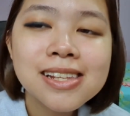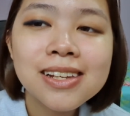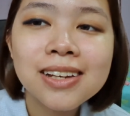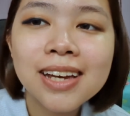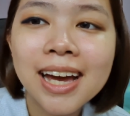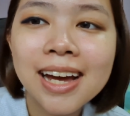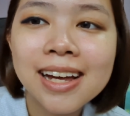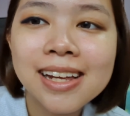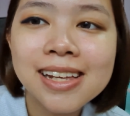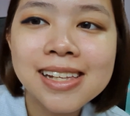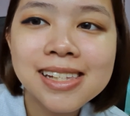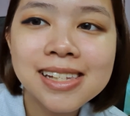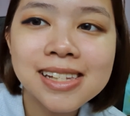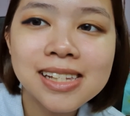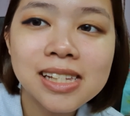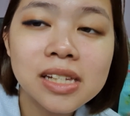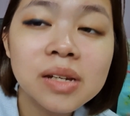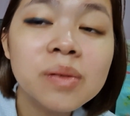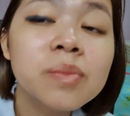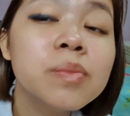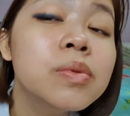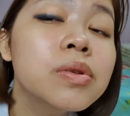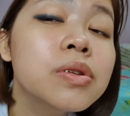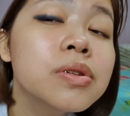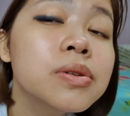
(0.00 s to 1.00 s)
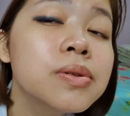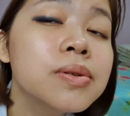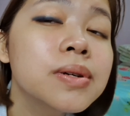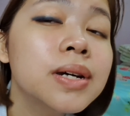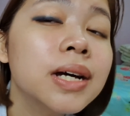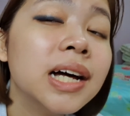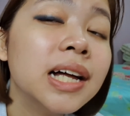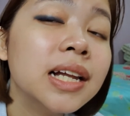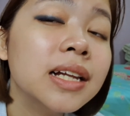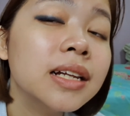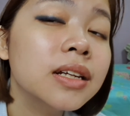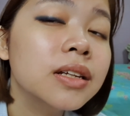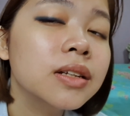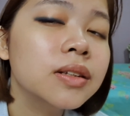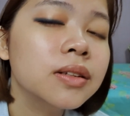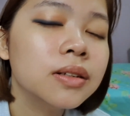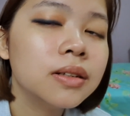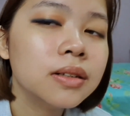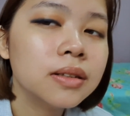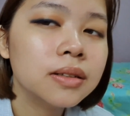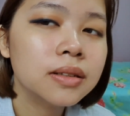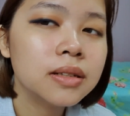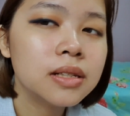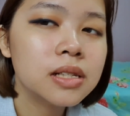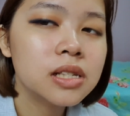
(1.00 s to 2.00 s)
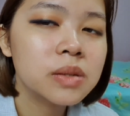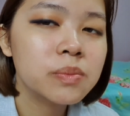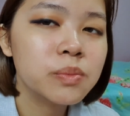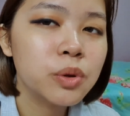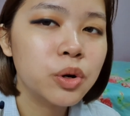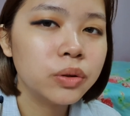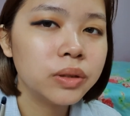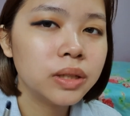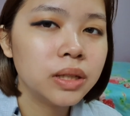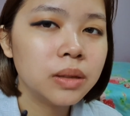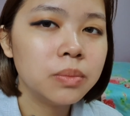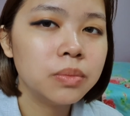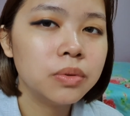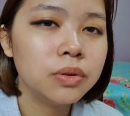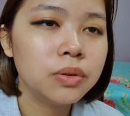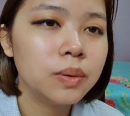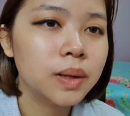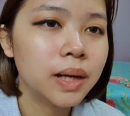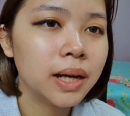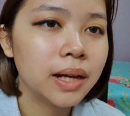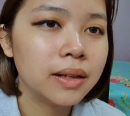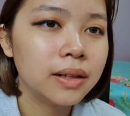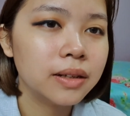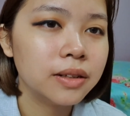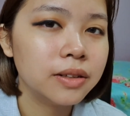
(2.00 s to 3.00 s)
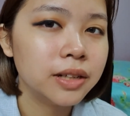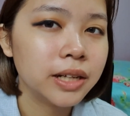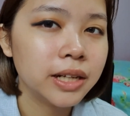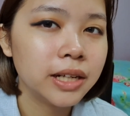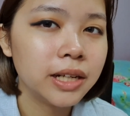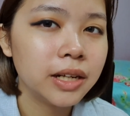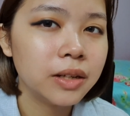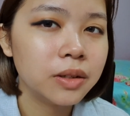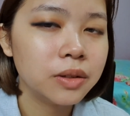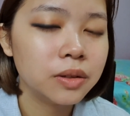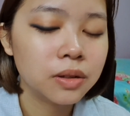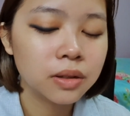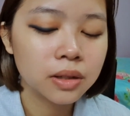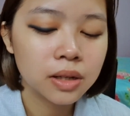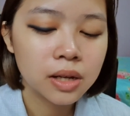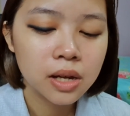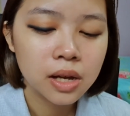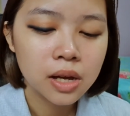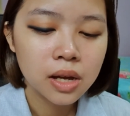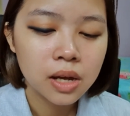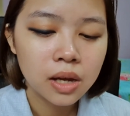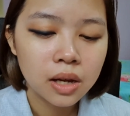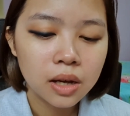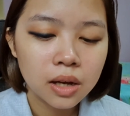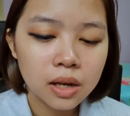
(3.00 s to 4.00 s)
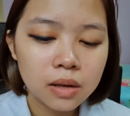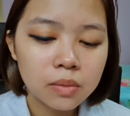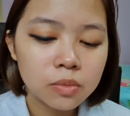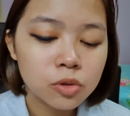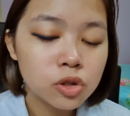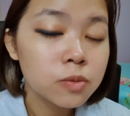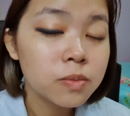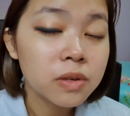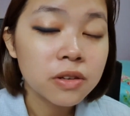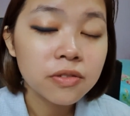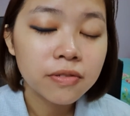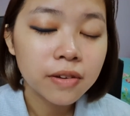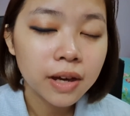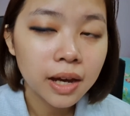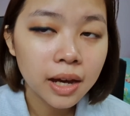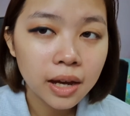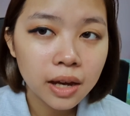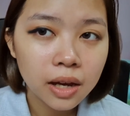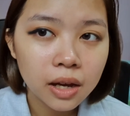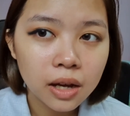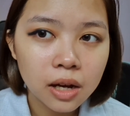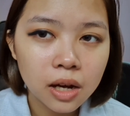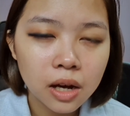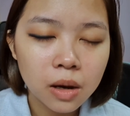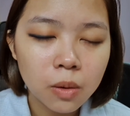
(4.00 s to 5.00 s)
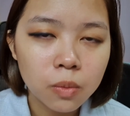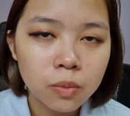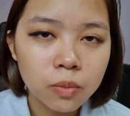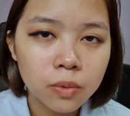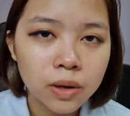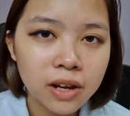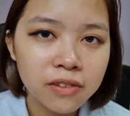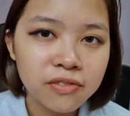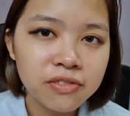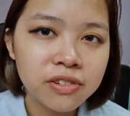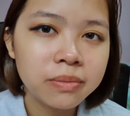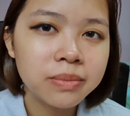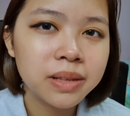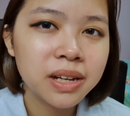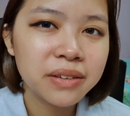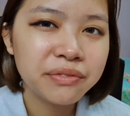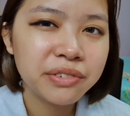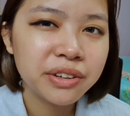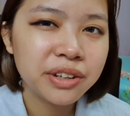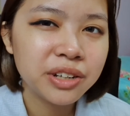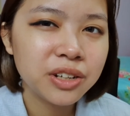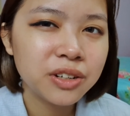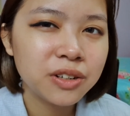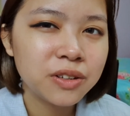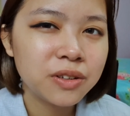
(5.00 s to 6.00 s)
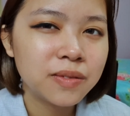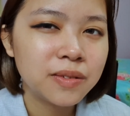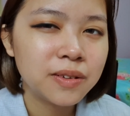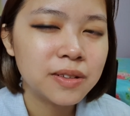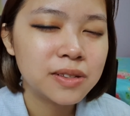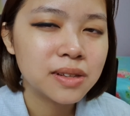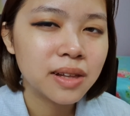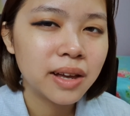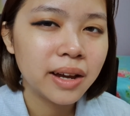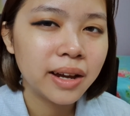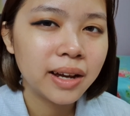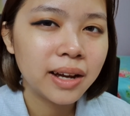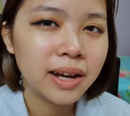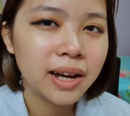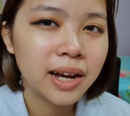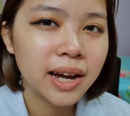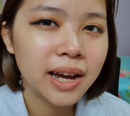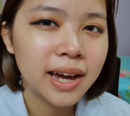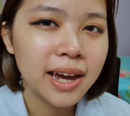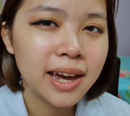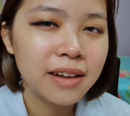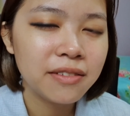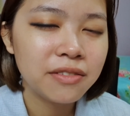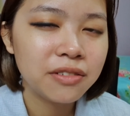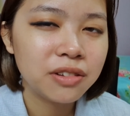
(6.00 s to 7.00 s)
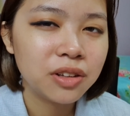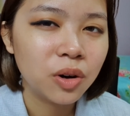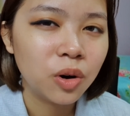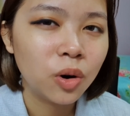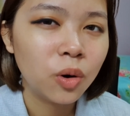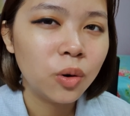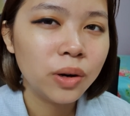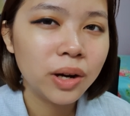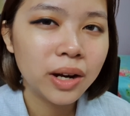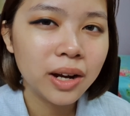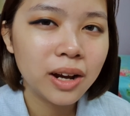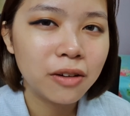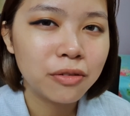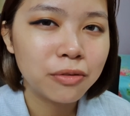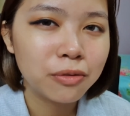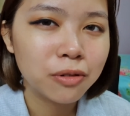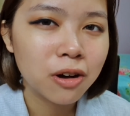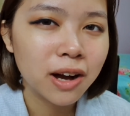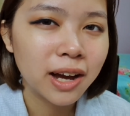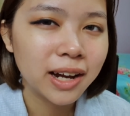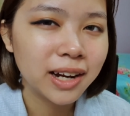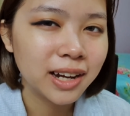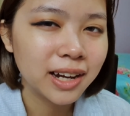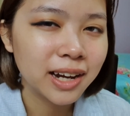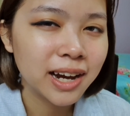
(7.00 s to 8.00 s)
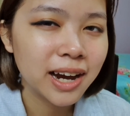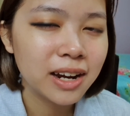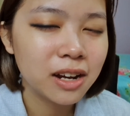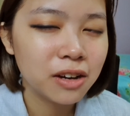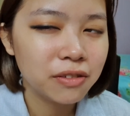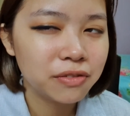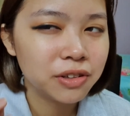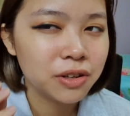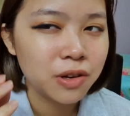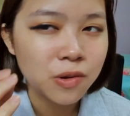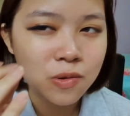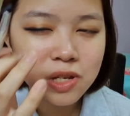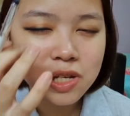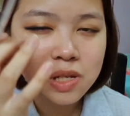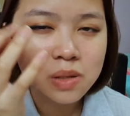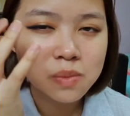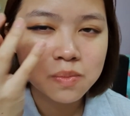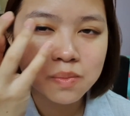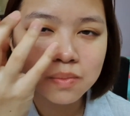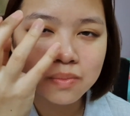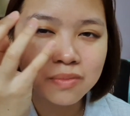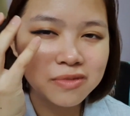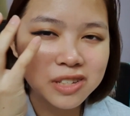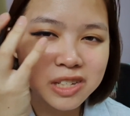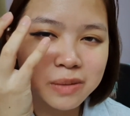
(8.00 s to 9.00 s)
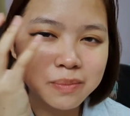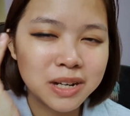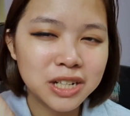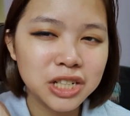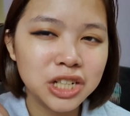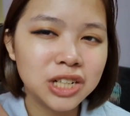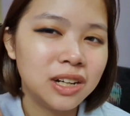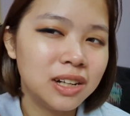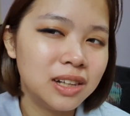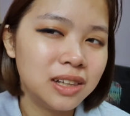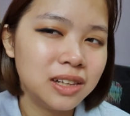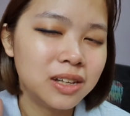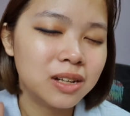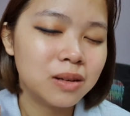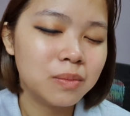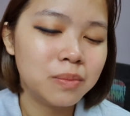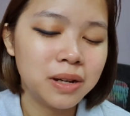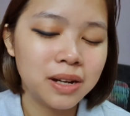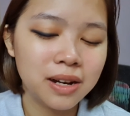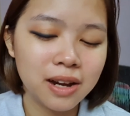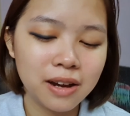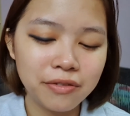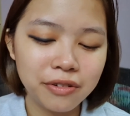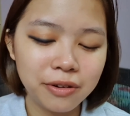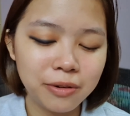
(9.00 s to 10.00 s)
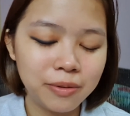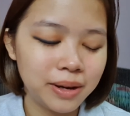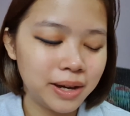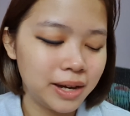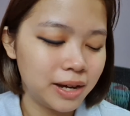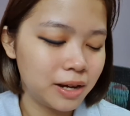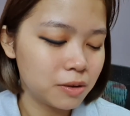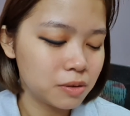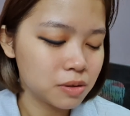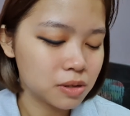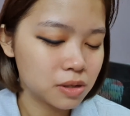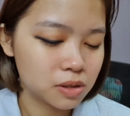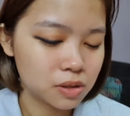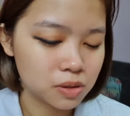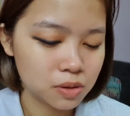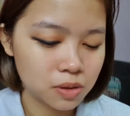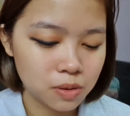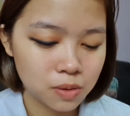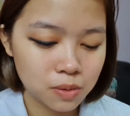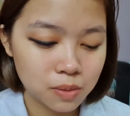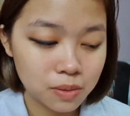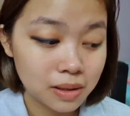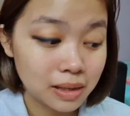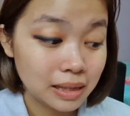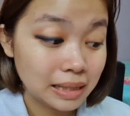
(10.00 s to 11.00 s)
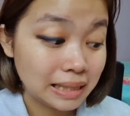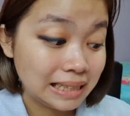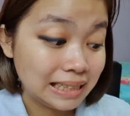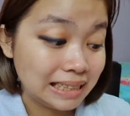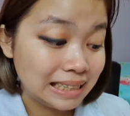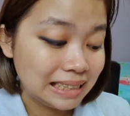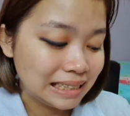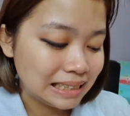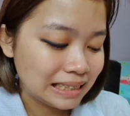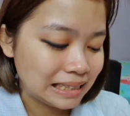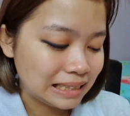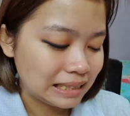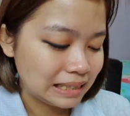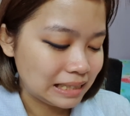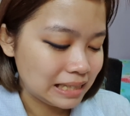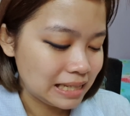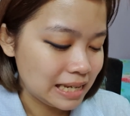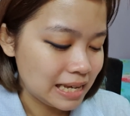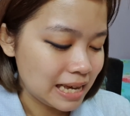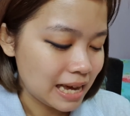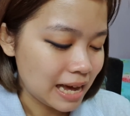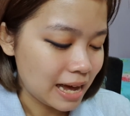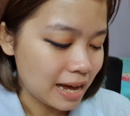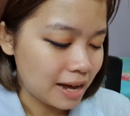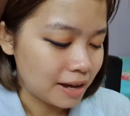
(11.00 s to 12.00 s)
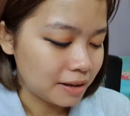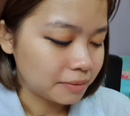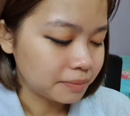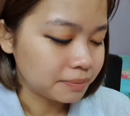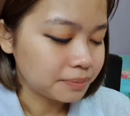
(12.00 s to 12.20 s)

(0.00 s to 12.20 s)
yeah, this is the blue color look, smoky blue color gradient look. To be fair, when I filmed that video, it was like I had the whole day of work and it kind of, you know, smudged a little bit everywhere else, so yeah.